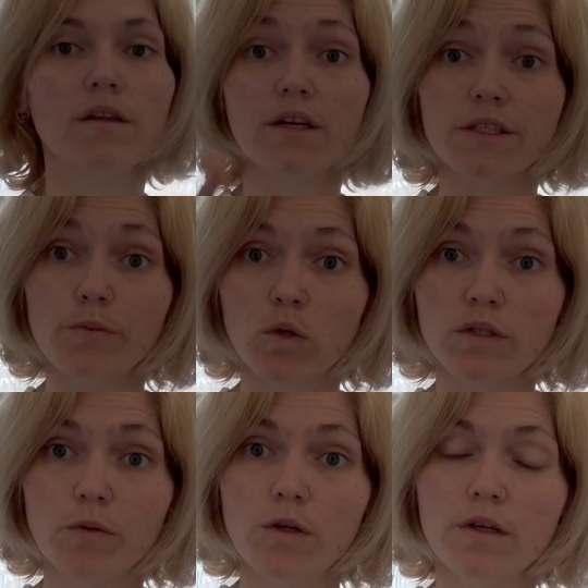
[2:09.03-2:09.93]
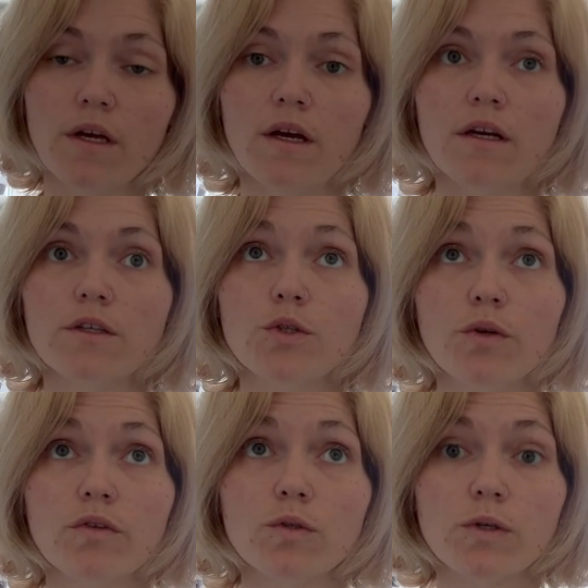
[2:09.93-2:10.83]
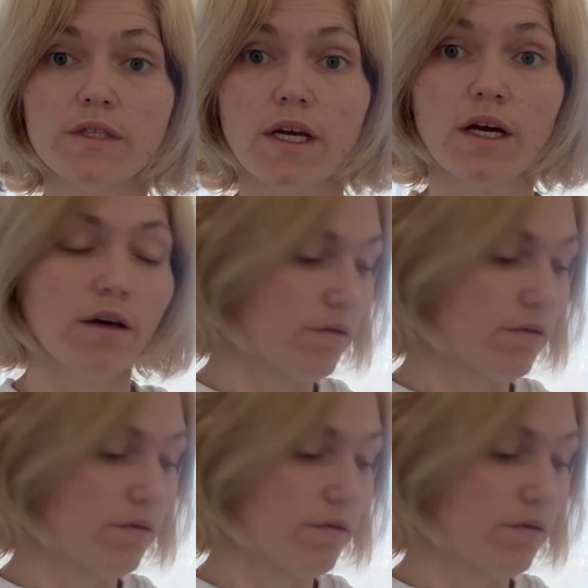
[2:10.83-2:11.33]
there's multiple. 2 of the drawers have,